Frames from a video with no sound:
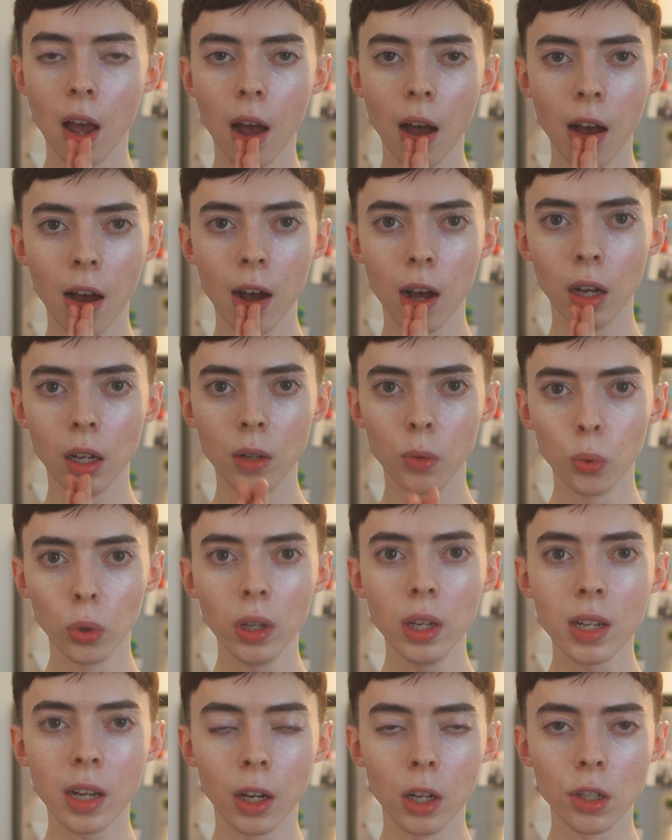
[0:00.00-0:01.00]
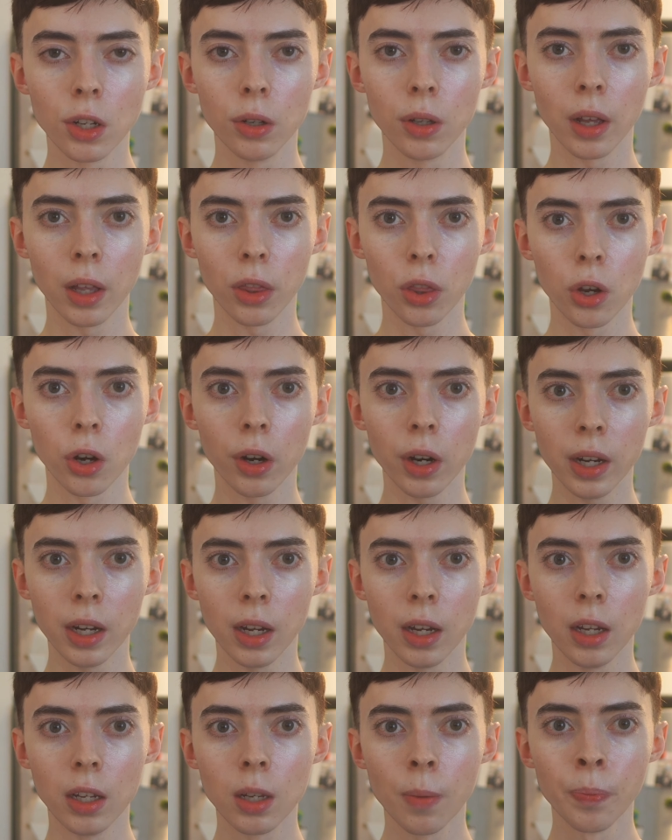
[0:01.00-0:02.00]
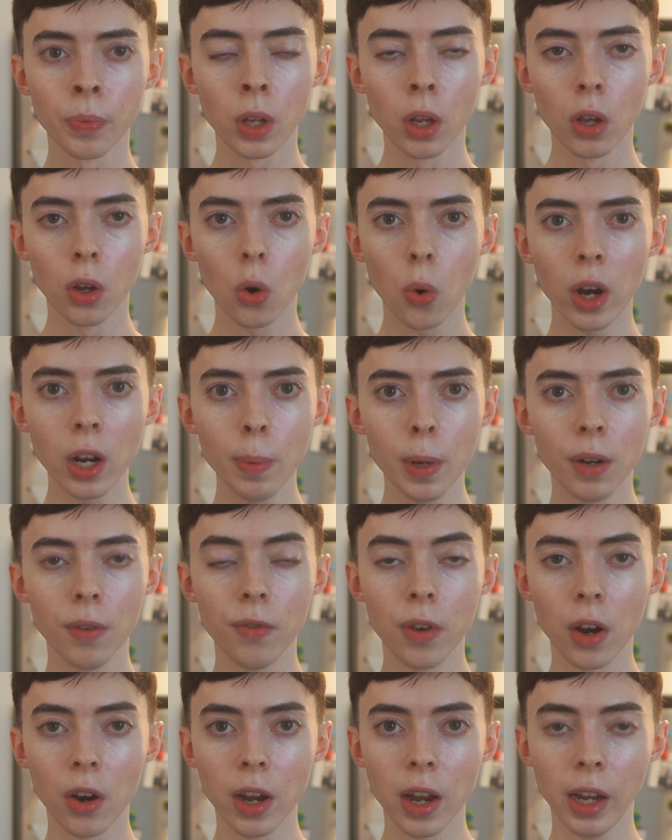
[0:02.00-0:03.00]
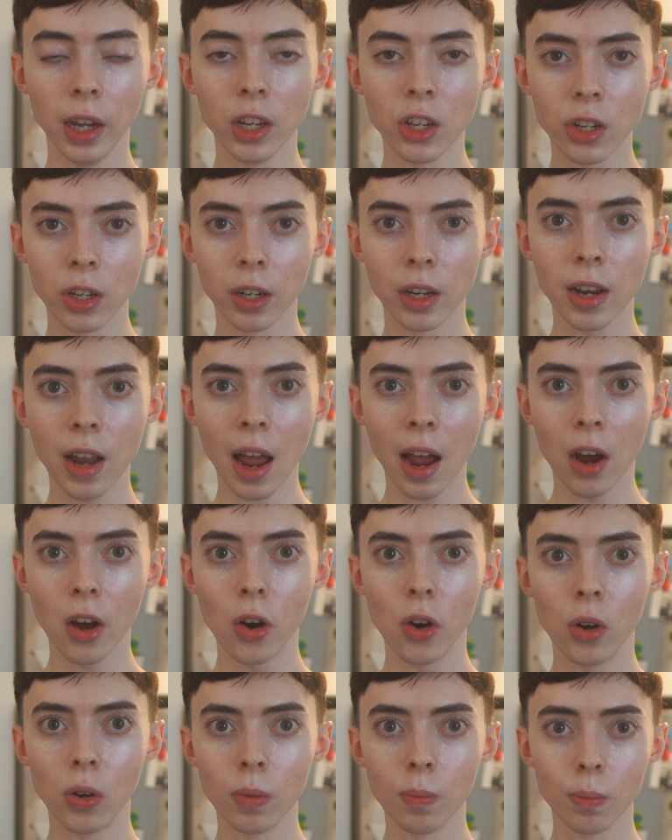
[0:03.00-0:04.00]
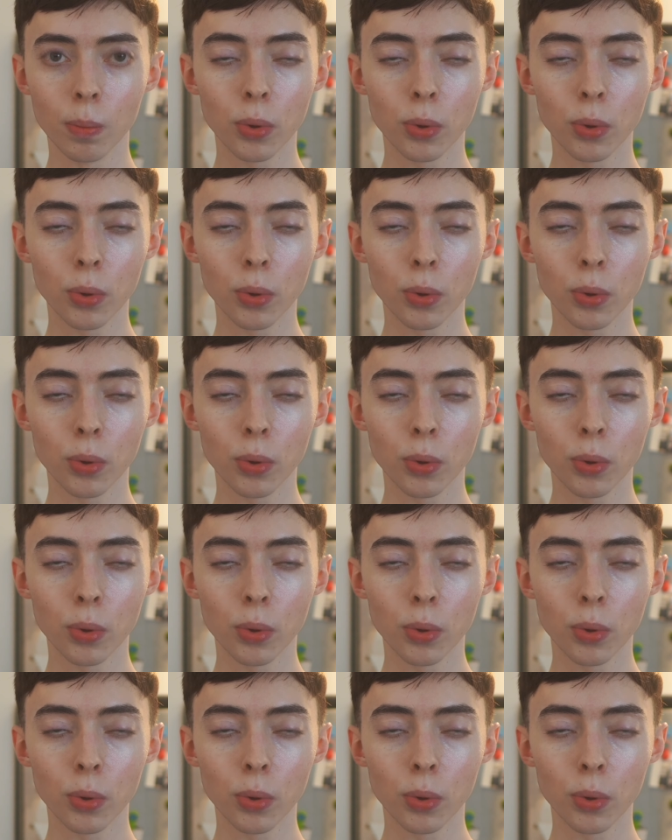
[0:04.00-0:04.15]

uh, really tells you that there is quite a bit of variation in how